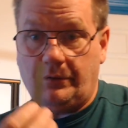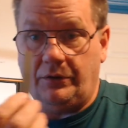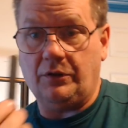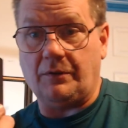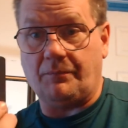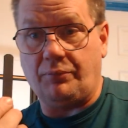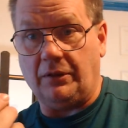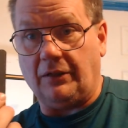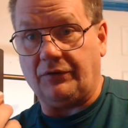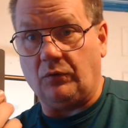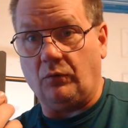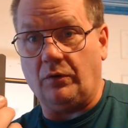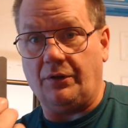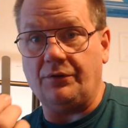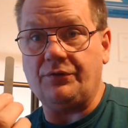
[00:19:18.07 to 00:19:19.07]
You can pull out
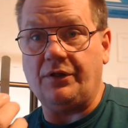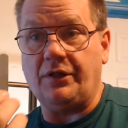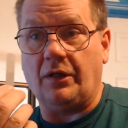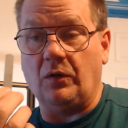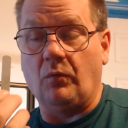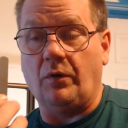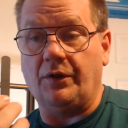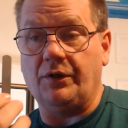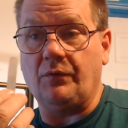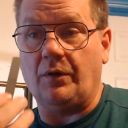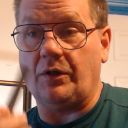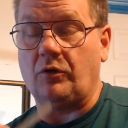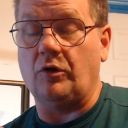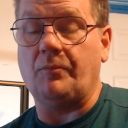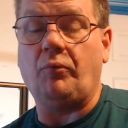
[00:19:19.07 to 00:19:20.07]
the other one. You
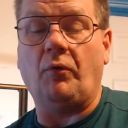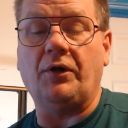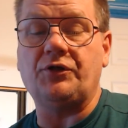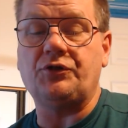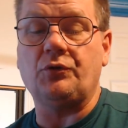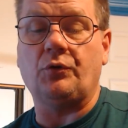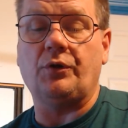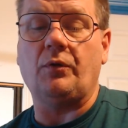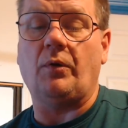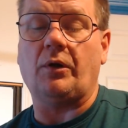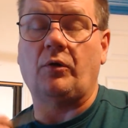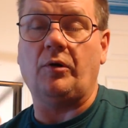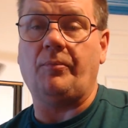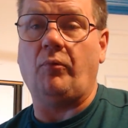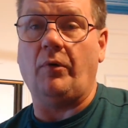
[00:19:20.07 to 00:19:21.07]
want to go to 0.2 or you
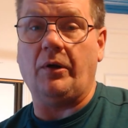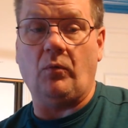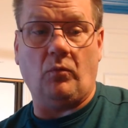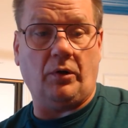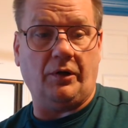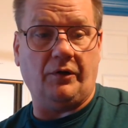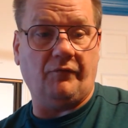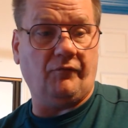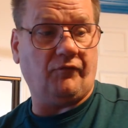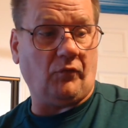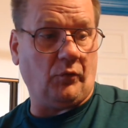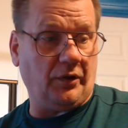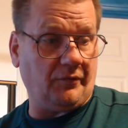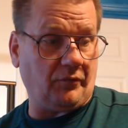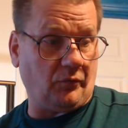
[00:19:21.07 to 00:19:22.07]
want to go to 0.1
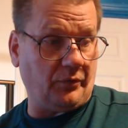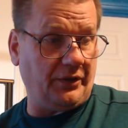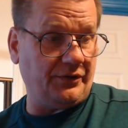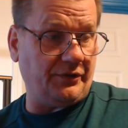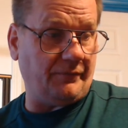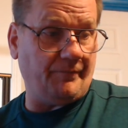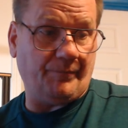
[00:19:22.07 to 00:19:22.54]
for whatever reason.